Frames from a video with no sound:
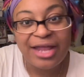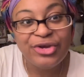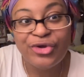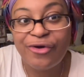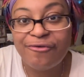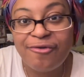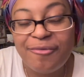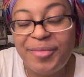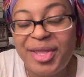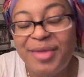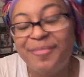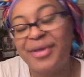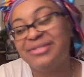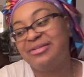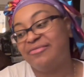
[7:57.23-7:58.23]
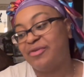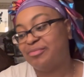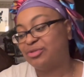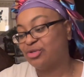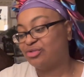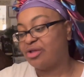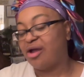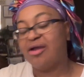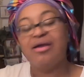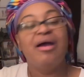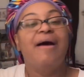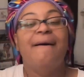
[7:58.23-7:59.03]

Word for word: I know I'm repeating myself. I'm so sorry.